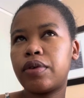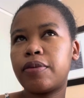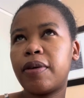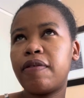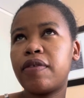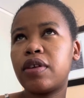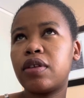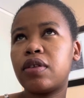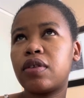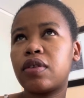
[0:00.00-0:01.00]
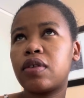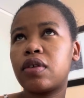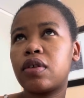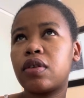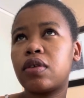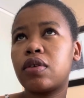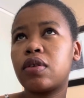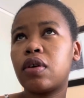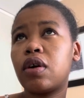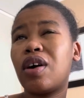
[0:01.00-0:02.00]
muffins.
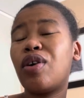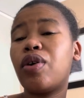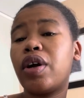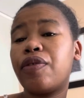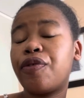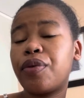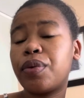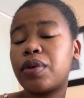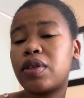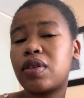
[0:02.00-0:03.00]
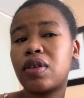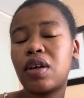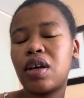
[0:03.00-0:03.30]
Oh, and fruits.